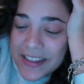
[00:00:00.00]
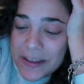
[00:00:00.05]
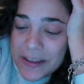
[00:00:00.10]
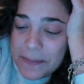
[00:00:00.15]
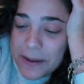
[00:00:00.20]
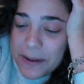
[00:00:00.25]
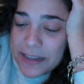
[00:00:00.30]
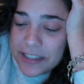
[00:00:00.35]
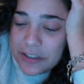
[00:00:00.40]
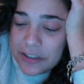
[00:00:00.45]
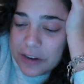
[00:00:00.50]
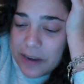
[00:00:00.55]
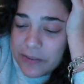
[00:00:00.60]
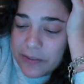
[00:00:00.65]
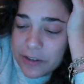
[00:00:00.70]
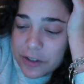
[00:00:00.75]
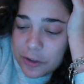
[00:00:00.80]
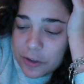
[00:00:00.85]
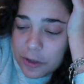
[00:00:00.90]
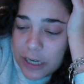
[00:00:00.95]
The bus
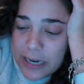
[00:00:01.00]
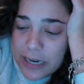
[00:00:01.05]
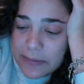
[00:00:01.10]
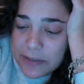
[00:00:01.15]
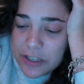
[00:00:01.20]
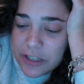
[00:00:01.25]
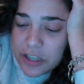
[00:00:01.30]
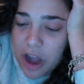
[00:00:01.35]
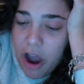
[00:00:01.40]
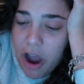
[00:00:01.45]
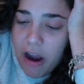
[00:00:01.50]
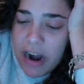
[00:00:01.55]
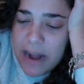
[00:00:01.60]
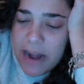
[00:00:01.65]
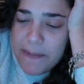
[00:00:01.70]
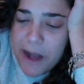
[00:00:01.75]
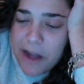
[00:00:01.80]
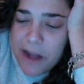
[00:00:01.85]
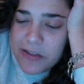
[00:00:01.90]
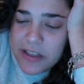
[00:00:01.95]
driver screamed,
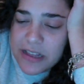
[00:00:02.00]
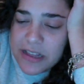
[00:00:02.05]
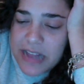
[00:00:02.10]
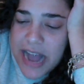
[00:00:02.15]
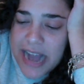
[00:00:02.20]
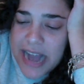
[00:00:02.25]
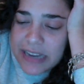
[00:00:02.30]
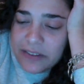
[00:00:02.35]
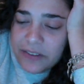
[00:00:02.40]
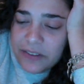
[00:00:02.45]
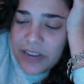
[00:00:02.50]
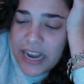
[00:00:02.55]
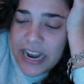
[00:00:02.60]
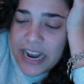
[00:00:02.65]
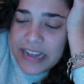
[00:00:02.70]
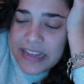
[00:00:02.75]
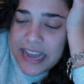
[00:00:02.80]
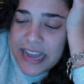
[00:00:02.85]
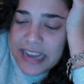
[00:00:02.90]
sorry about the lack of heat.